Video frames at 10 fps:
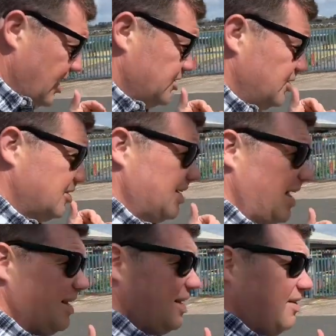So the
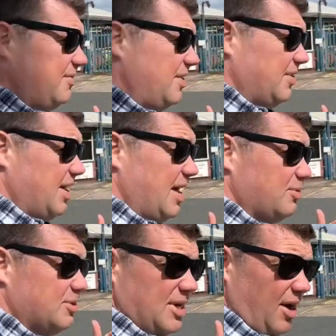standard of living here
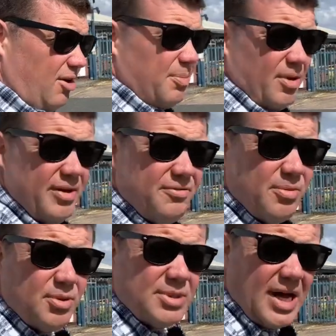was terrible.
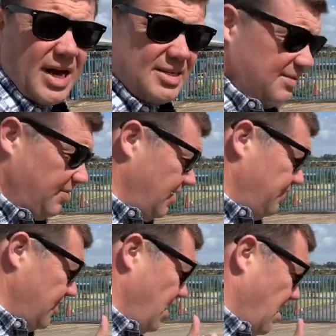Infant mortality
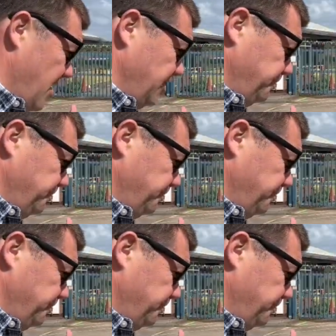very high.